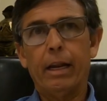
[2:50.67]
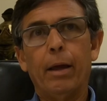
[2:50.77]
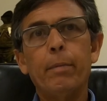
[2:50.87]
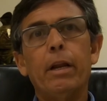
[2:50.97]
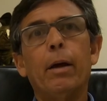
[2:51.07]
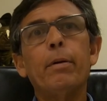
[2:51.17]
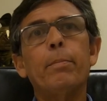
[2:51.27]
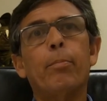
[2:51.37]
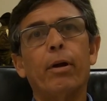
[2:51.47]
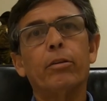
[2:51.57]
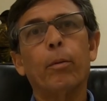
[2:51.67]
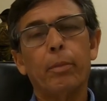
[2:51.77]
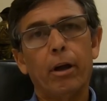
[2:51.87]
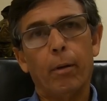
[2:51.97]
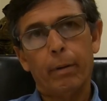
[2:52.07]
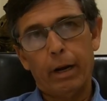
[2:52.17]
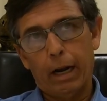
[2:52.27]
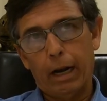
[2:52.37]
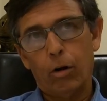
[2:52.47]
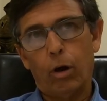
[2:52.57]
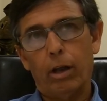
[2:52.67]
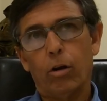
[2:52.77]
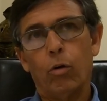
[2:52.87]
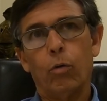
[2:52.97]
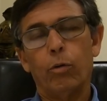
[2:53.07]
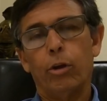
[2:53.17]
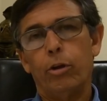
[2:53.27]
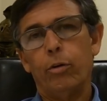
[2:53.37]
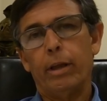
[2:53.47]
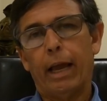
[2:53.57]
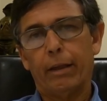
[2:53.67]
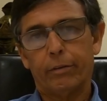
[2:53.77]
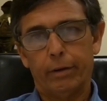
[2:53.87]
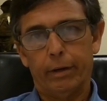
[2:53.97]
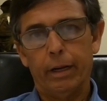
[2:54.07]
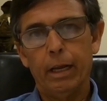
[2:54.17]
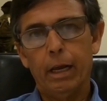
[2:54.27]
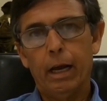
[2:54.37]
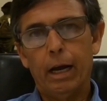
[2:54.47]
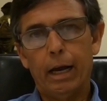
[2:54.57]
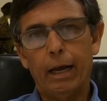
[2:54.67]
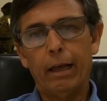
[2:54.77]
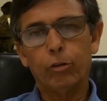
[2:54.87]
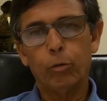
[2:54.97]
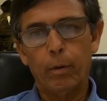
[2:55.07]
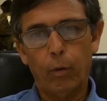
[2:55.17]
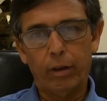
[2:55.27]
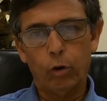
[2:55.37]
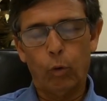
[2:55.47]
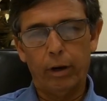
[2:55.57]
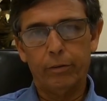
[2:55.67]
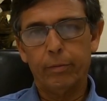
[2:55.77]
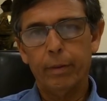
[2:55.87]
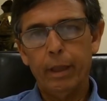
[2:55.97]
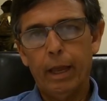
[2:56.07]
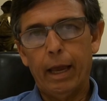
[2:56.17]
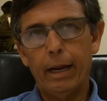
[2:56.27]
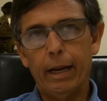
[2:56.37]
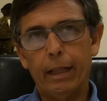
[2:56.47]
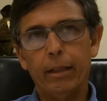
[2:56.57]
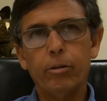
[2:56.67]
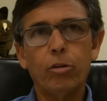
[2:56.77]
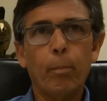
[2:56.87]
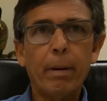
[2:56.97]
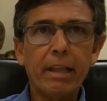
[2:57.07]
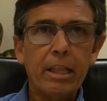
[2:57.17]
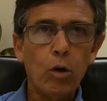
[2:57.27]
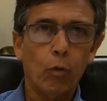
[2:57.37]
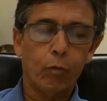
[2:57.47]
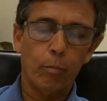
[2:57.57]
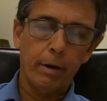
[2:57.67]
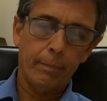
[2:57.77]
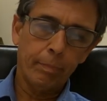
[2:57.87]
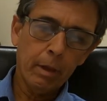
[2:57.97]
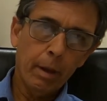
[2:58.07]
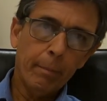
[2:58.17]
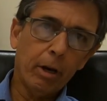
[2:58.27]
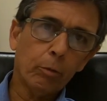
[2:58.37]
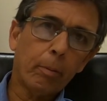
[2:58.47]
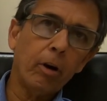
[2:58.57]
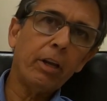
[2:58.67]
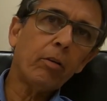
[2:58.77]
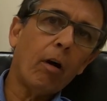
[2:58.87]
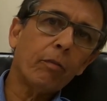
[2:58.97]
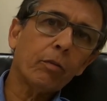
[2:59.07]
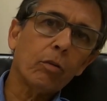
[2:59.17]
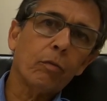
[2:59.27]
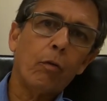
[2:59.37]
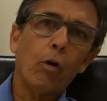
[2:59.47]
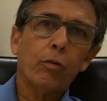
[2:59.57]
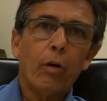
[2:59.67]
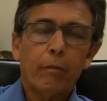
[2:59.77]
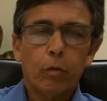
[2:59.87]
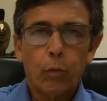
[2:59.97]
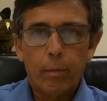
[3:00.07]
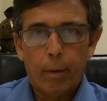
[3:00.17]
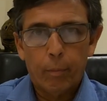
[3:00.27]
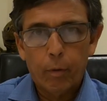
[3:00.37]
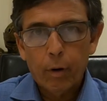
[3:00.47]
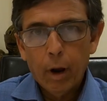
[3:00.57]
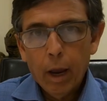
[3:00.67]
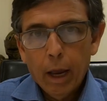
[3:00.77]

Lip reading: Then let me bring something up, and I know you didn't ask it, as to Miranda rights, and this is a big deal for me because police officers, folks, you have to remember,